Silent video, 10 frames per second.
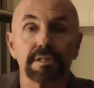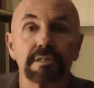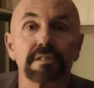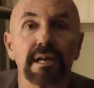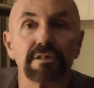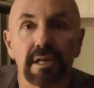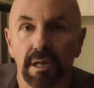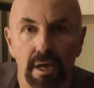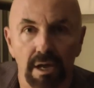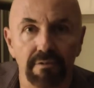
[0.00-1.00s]
it sounds like
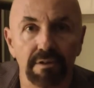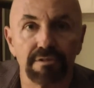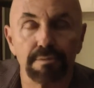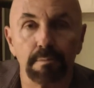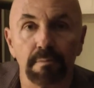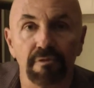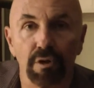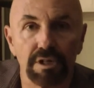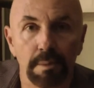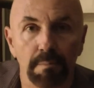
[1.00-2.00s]
a heavy
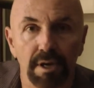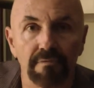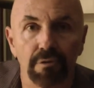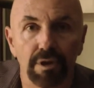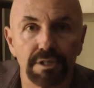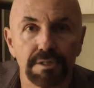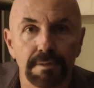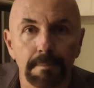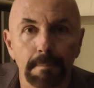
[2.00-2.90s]
voice, a big voice.